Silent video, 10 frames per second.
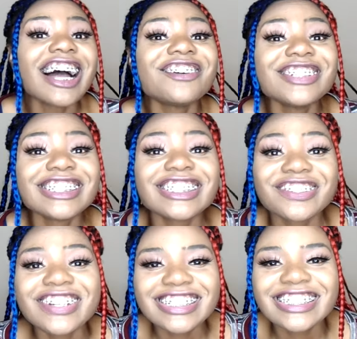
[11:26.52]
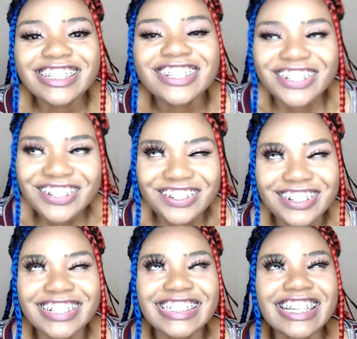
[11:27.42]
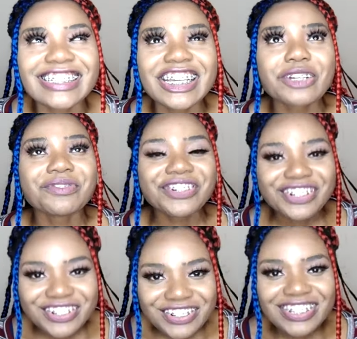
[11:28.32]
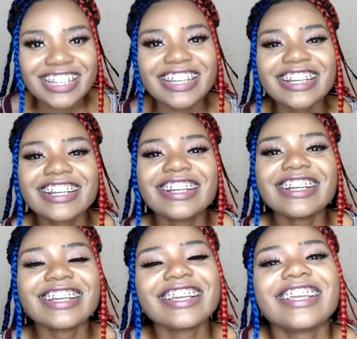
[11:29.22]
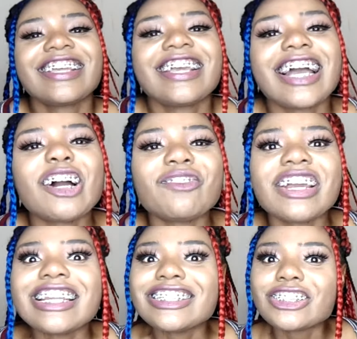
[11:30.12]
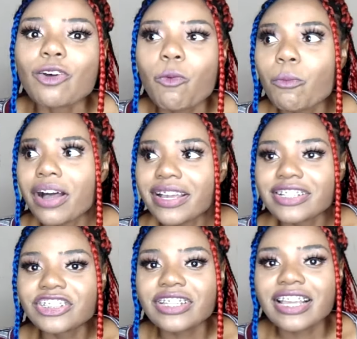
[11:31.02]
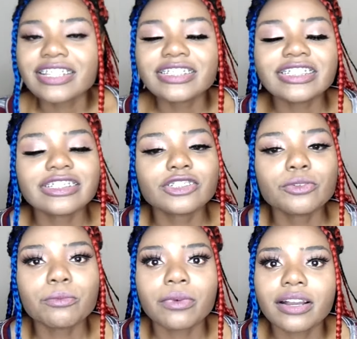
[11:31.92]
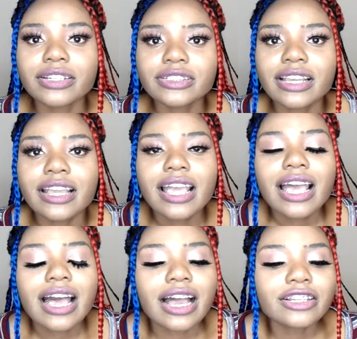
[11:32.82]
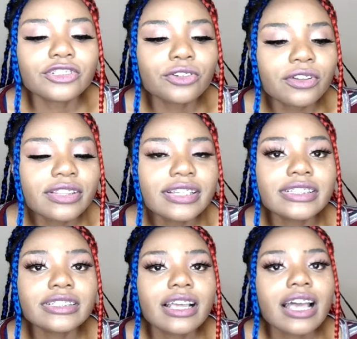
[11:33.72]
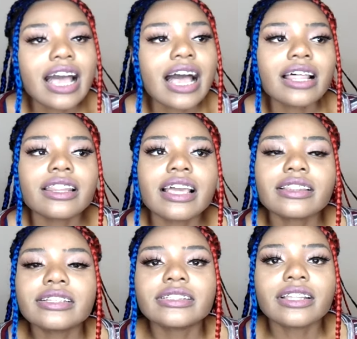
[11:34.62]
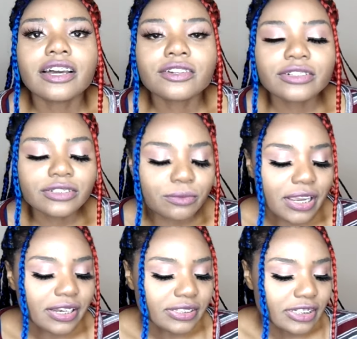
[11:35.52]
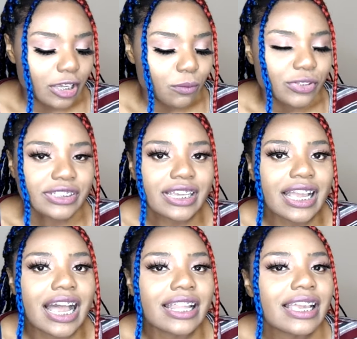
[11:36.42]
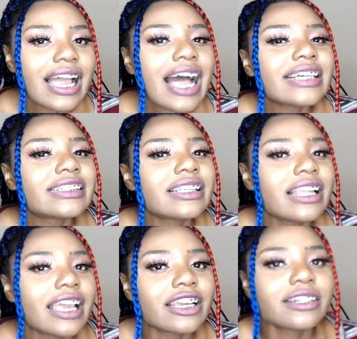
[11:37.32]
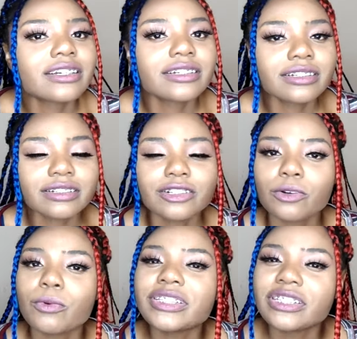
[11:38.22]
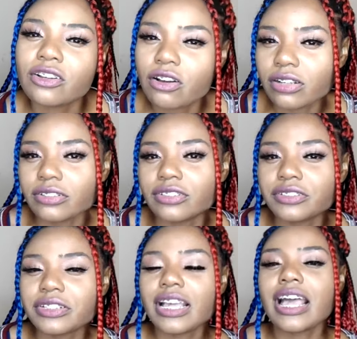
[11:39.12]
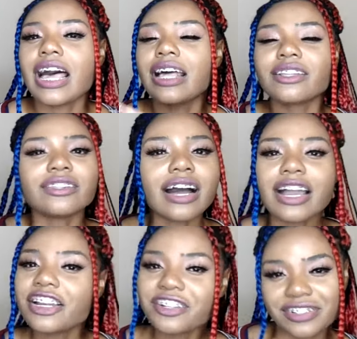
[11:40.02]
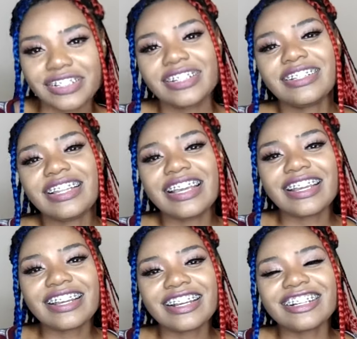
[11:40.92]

I was so insecure because I was like, bro, like I'm writing so much. Like this is too much. Like I took these like these letters writing to him was like like as a like what's it called a diary like